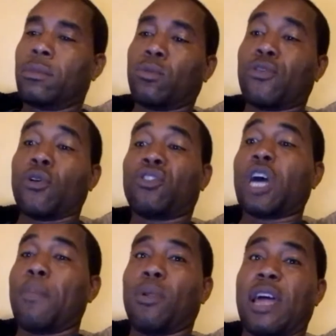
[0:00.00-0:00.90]
with those
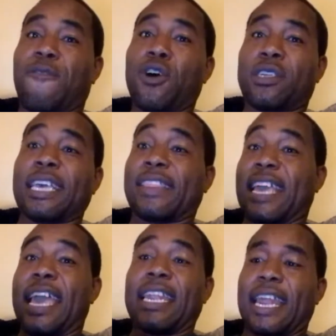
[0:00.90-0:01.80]
double left hooks at the
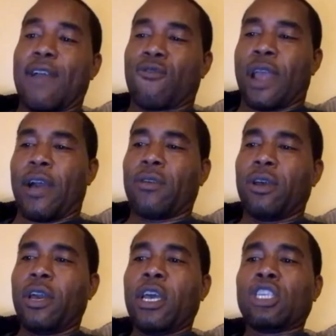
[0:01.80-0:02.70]
end of that round.
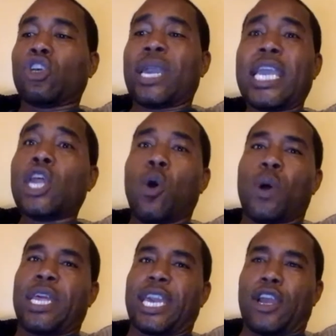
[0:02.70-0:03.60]
So he don't
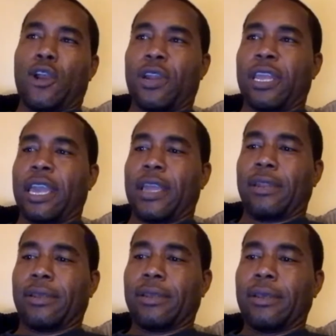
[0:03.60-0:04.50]
want to get hurt again.
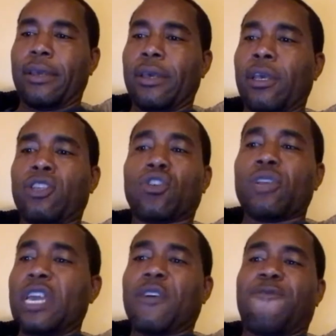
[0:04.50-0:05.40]
So
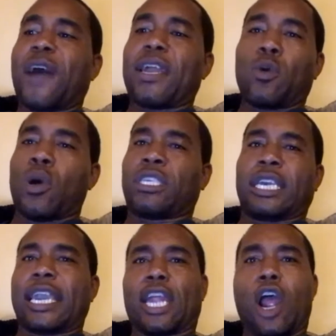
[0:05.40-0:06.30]
neither fighter wants to
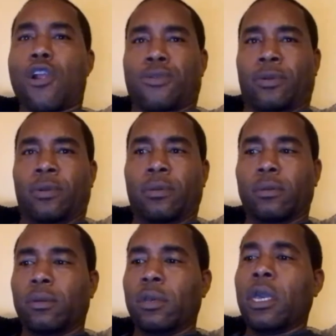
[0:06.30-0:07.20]
get hurt.
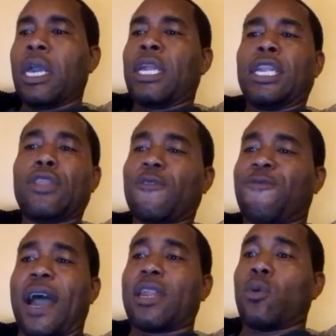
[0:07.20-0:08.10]
Neither
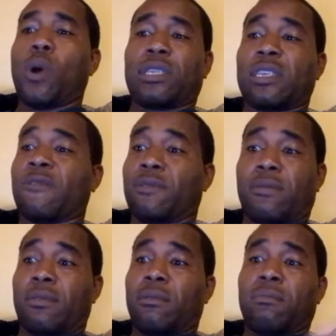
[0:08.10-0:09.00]
fighter wants
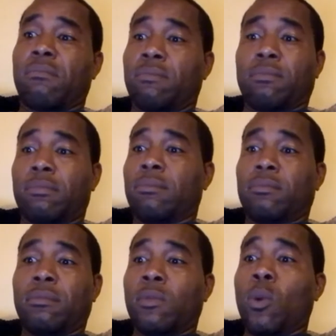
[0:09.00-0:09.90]

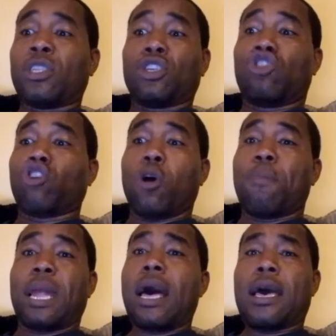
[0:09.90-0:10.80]
to draw
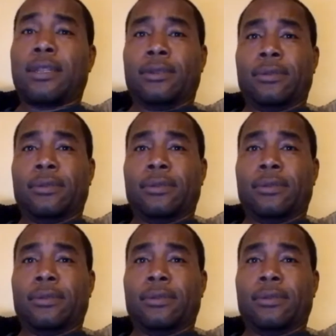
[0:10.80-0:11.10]
blood.